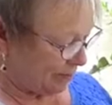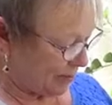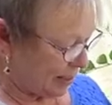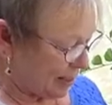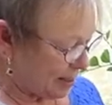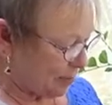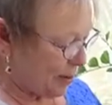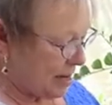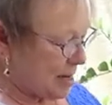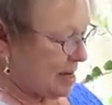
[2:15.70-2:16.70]
of people. We
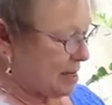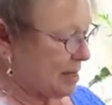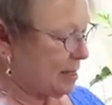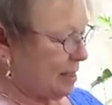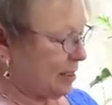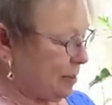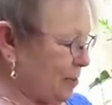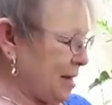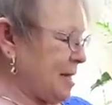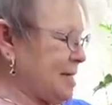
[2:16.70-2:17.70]
have over 200
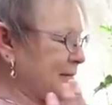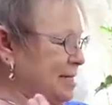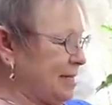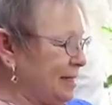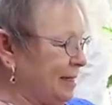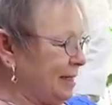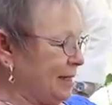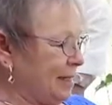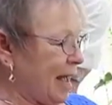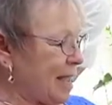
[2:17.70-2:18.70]
facilities, and they're
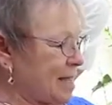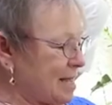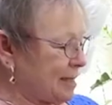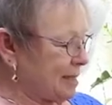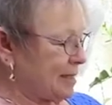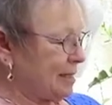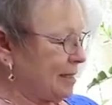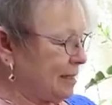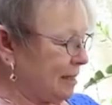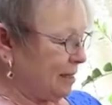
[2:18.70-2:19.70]
growing every day.
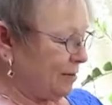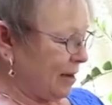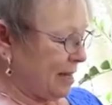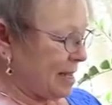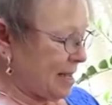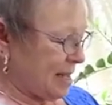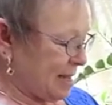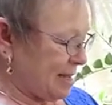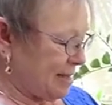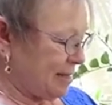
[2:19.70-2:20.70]
So we have lots of
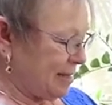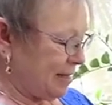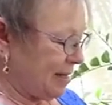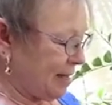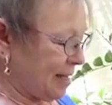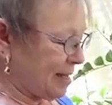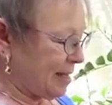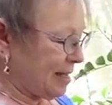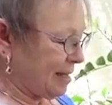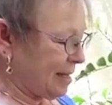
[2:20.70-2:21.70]
places to take our
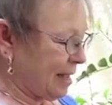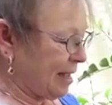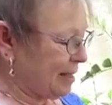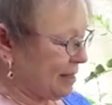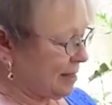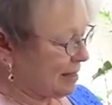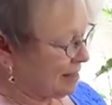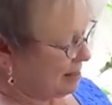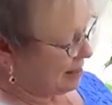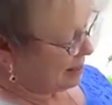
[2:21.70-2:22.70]
dogs. Some dogs work
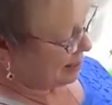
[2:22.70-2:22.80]
really well